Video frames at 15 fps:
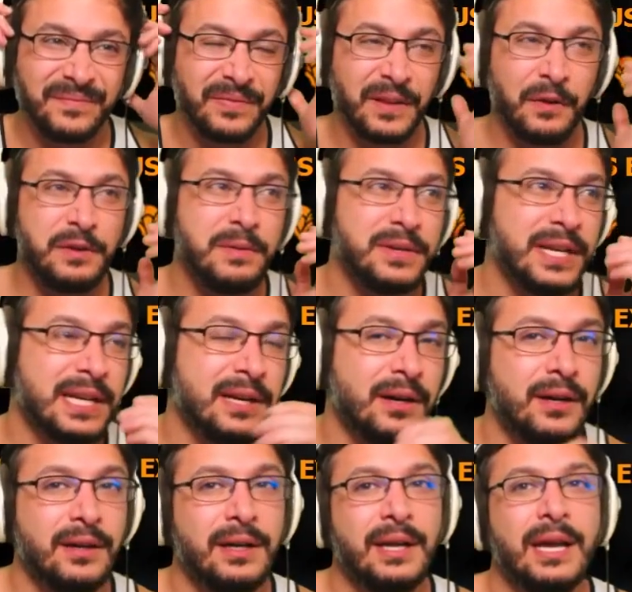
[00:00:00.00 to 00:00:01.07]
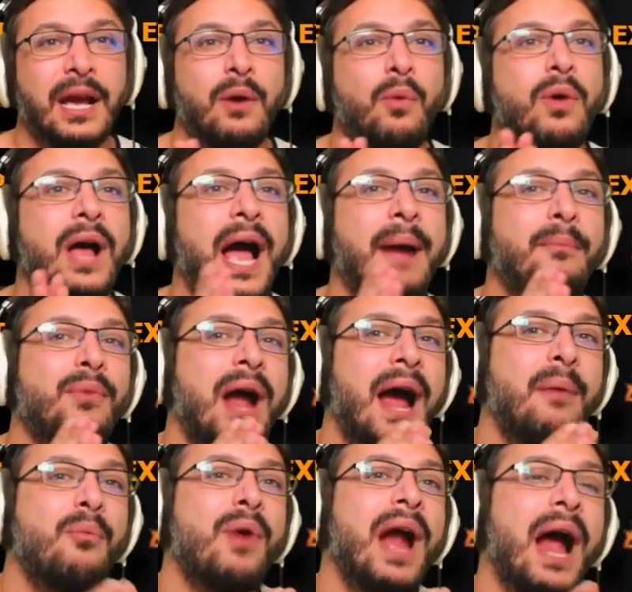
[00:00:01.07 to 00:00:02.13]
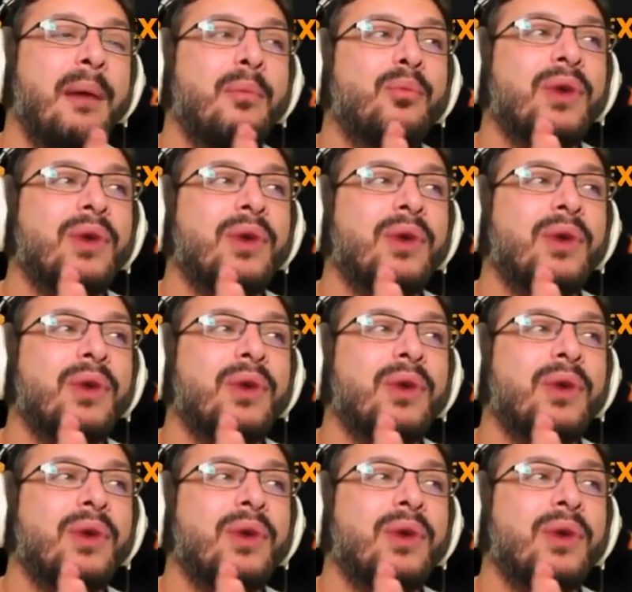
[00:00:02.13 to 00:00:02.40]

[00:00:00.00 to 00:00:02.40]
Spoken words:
Where's my Dinky Heart? Well, I'm